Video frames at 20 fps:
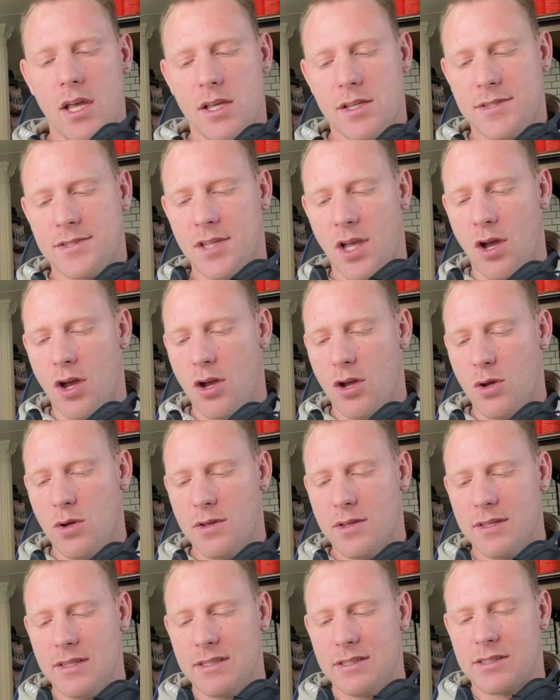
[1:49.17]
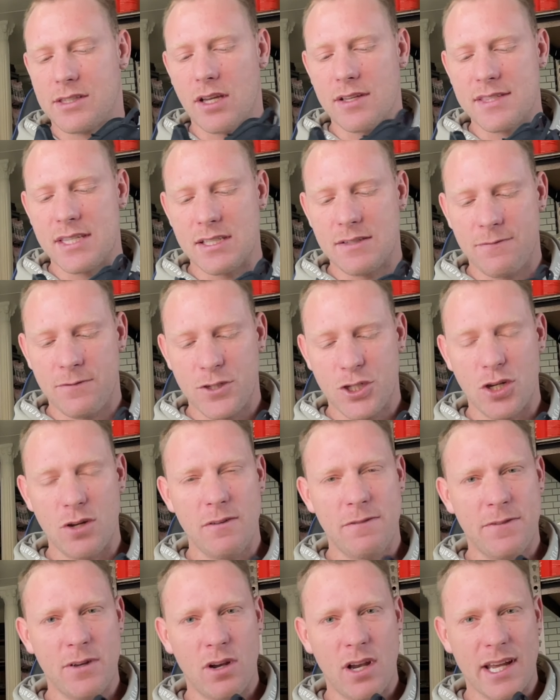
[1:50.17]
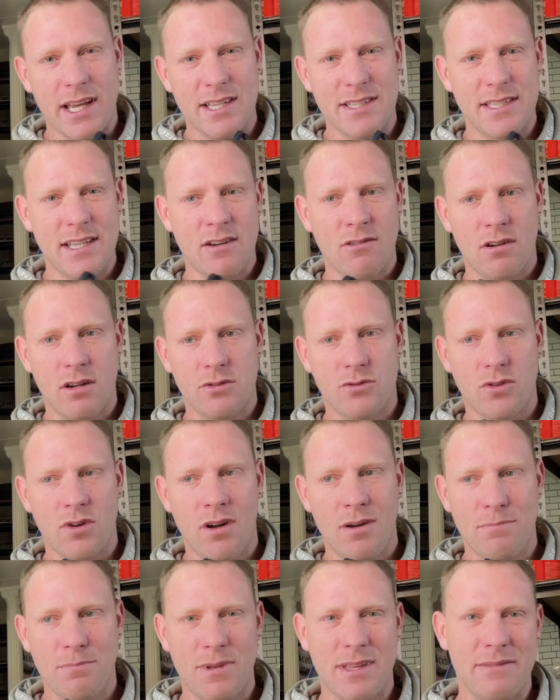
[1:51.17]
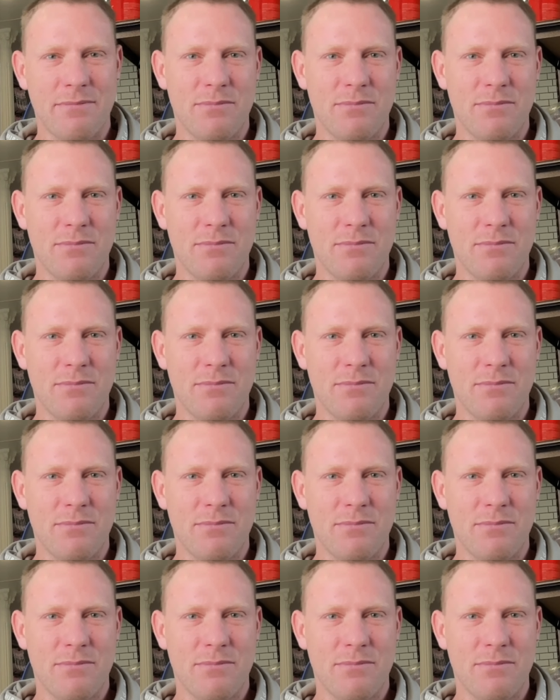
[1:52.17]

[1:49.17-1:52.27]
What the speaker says: So does this shoe feel like a zero drop?